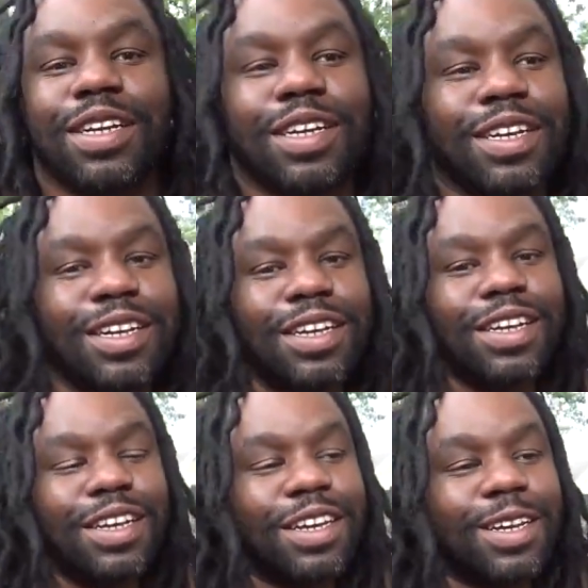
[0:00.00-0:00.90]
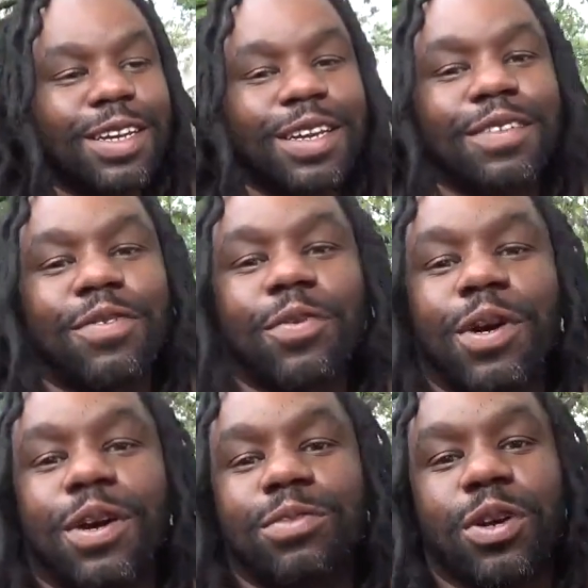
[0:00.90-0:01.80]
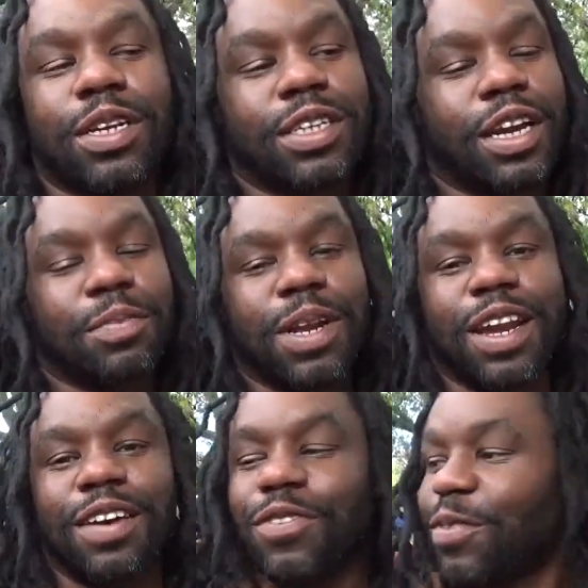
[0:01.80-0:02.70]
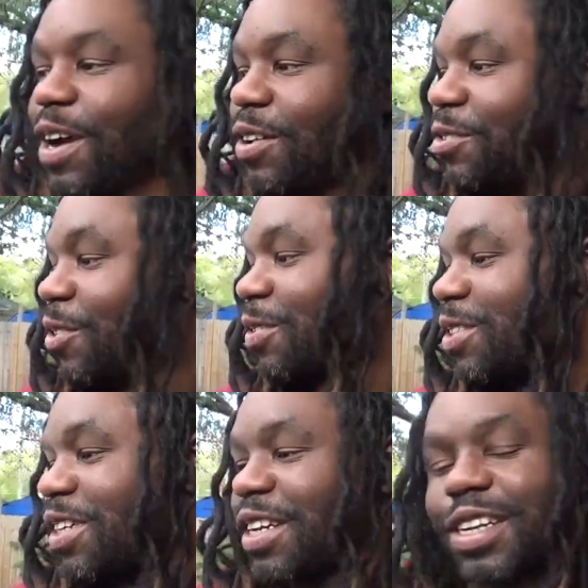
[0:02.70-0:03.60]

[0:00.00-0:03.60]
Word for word: And and, and, for real, I'm trying to change my life around, you know what I'm saying?